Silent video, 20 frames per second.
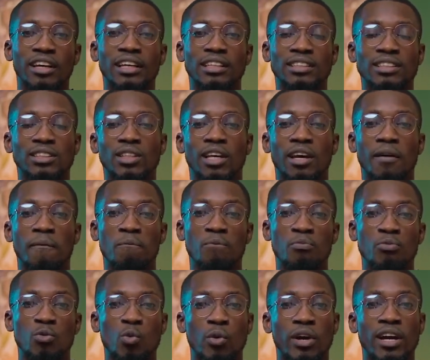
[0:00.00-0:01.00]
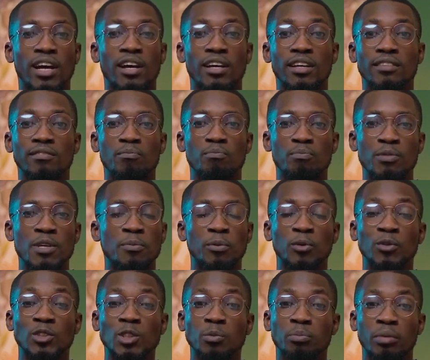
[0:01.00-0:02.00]
is where
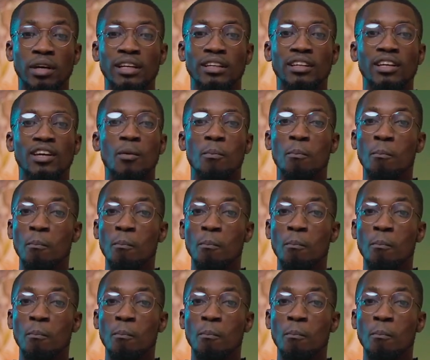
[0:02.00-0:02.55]
people spend